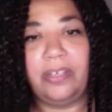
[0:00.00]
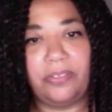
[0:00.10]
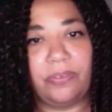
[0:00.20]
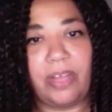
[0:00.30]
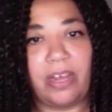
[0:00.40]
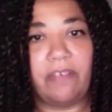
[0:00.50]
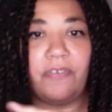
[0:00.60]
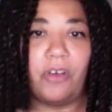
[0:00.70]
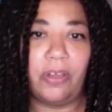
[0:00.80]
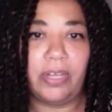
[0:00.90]
I do a lot of
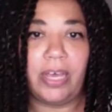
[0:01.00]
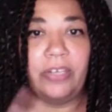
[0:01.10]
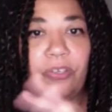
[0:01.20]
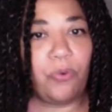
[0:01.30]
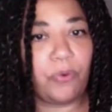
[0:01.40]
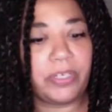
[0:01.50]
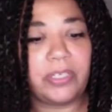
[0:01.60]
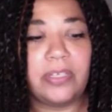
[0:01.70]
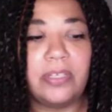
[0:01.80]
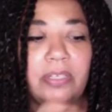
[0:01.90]
online
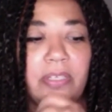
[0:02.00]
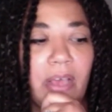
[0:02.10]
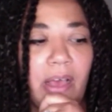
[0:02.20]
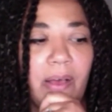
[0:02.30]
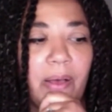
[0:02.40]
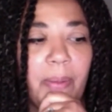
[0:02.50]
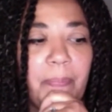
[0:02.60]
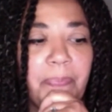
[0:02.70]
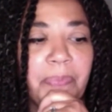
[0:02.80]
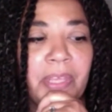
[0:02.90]
courses,
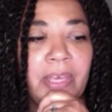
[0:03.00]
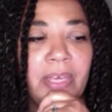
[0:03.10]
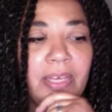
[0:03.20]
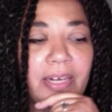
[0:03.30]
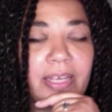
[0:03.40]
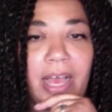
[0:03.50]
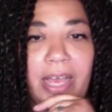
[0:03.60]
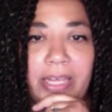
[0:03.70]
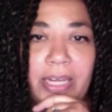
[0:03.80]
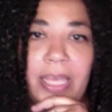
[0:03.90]
kind of
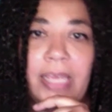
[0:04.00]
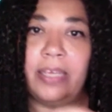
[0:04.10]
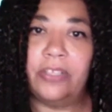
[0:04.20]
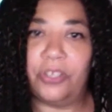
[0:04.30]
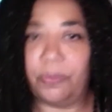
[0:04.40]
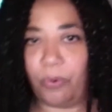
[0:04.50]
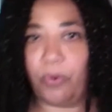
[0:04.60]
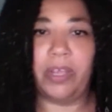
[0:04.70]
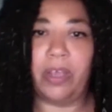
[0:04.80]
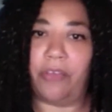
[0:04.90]
guiding and
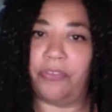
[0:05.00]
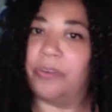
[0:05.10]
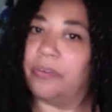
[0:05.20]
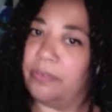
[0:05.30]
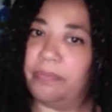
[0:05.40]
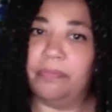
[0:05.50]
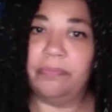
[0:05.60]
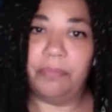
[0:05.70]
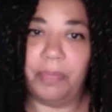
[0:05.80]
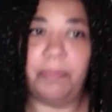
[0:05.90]
supporting other
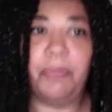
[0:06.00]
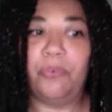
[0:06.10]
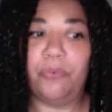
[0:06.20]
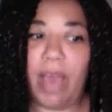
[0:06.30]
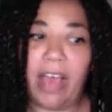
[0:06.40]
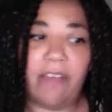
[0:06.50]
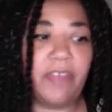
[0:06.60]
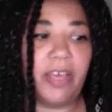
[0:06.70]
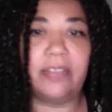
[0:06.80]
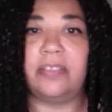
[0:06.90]
people who have
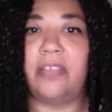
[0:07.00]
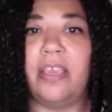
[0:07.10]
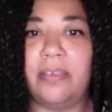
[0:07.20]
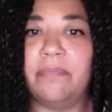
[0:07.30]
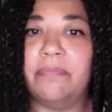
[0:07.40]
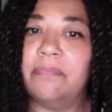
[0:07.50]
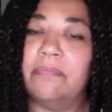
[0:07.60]
that same,